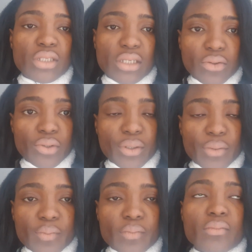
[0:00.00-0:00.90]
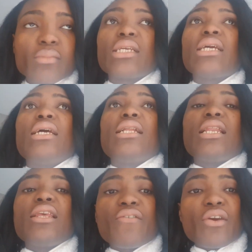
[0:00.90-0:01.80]
degree. And
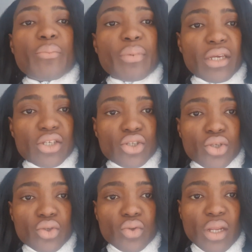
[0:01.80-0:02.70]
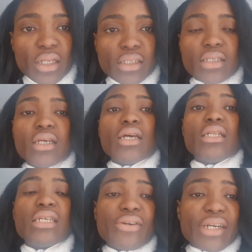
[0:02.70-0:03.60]
if you're a PhD student,
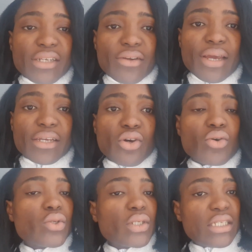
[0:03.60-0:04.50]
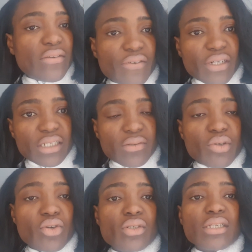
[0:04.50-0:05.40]
the criteria is also different
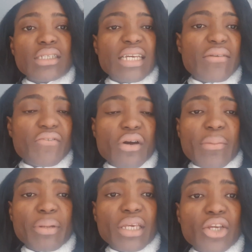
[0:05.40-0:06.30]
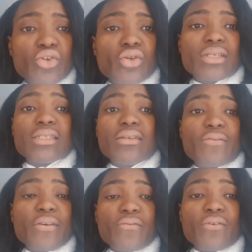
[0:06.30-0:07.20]
because the time for application is
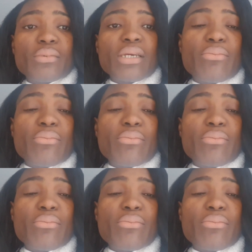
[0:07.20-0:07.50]
different from the